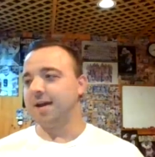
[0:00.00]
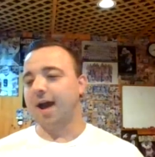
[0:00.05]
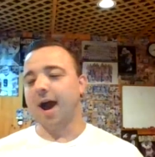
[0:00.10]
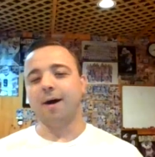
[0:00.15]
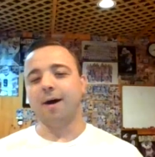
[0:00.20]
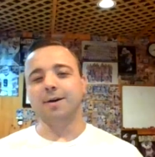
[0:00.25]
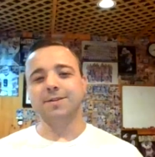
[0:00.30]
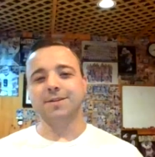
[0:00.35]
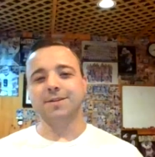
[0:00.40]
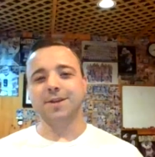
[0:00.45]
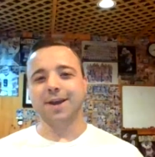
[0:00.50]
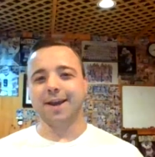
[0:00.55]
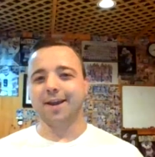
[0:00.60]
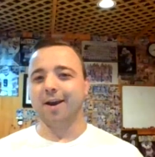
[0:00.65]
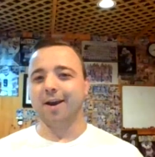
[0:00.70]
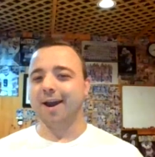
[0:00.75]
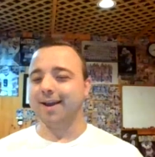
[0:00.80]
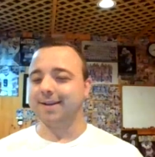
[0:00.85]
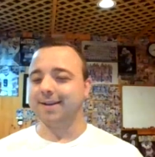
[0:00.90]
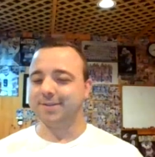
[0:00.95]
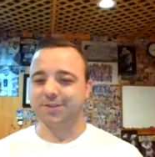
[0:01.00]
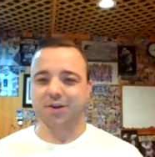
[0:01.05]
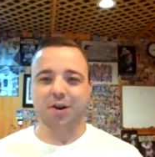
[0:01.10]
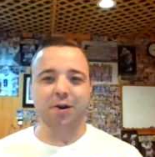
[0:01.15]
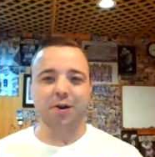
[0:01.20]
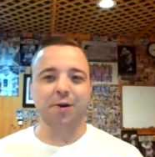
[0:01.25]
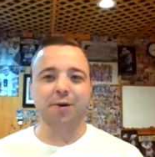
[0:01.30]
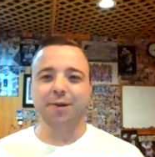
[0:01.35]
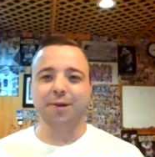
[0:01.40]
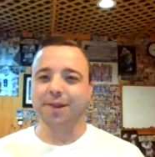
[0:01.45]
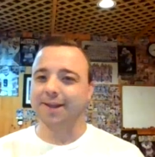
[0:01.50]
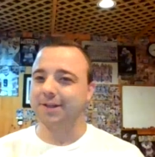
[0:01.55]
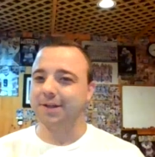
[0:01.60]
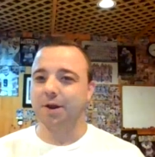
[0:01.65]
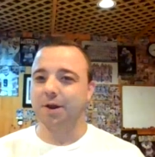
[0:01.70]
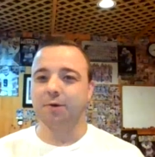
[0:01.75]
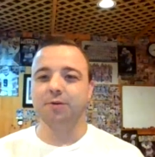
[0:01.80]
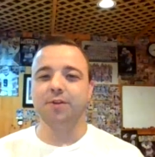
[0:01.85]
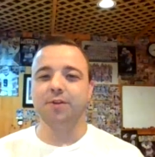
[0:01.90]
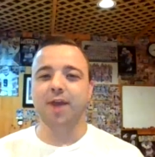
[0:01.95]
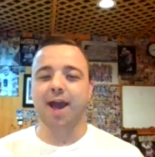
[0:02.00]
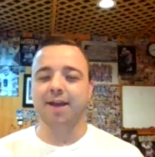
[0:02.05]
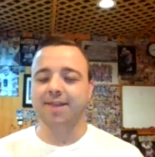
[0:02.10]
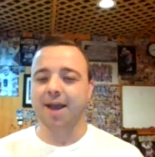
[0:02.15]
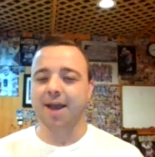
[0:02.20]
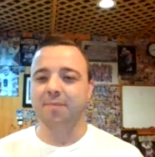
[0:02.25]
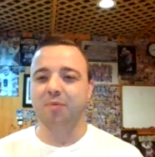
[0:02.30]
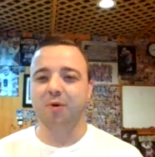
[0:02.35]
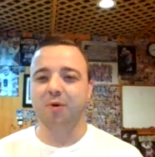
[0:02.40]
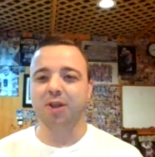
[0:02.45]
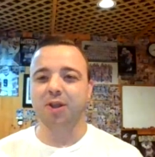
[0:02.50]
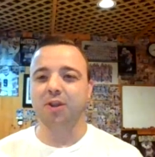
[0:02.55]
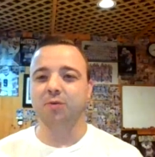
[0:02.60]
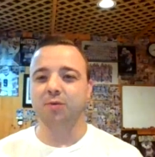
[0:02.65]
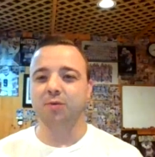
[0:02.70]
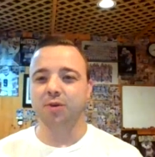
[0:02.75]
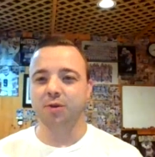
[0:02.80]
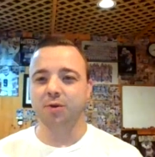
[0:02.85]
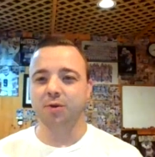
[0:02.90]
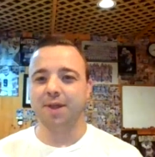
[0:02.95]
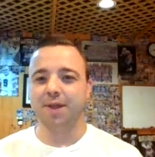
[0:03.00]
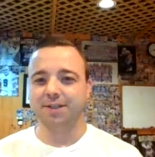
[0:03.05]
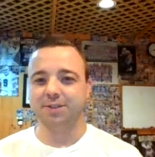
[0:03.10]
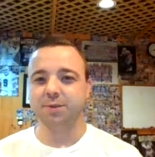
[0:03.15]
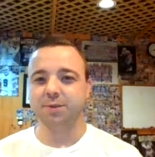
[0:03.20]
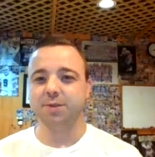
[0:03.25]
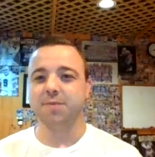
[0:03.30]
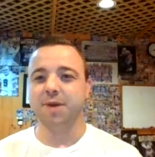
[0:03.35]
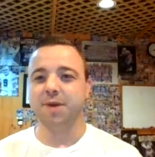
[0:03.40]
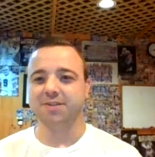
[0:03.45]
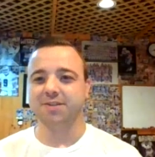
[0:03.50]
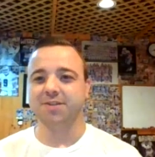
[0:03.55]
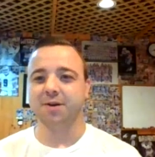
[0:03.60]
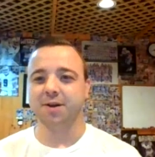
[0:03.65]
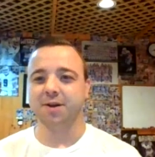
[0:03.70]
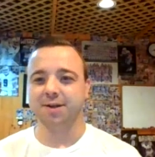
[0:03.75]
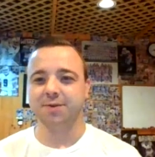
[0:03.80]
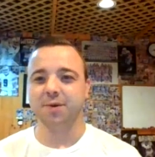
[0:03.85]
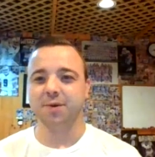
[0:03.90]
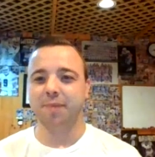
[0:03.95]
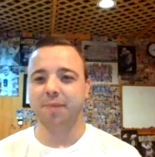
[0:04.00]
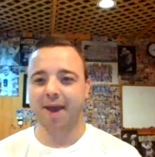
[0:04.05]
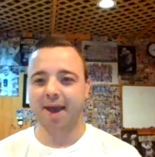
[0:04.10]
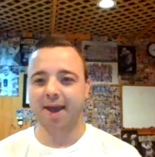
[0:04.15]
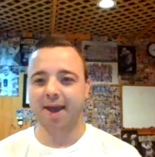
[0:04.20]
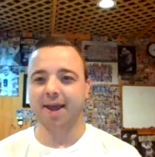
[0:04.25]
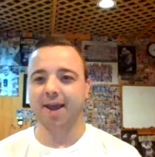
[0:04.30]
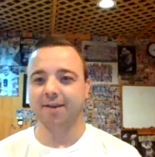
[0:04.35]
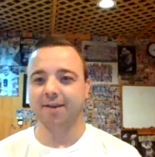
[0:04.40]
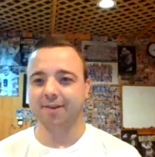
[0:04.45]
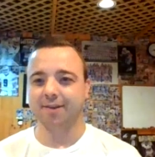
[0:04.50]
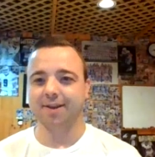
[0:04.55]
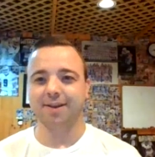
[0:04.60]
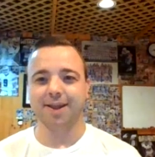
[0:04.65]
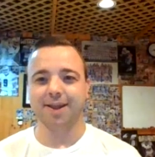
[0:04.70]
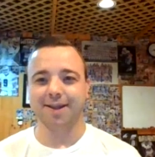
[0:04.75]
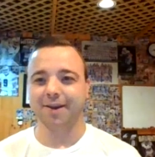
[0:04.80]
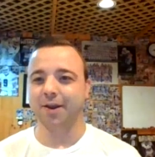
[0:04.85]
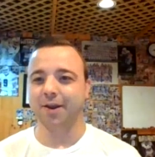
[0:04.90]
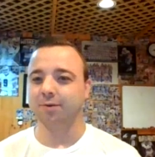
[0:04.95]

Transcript: I was like, it's turned like you know. At that point, you knew that she was about to turn into a badass, and like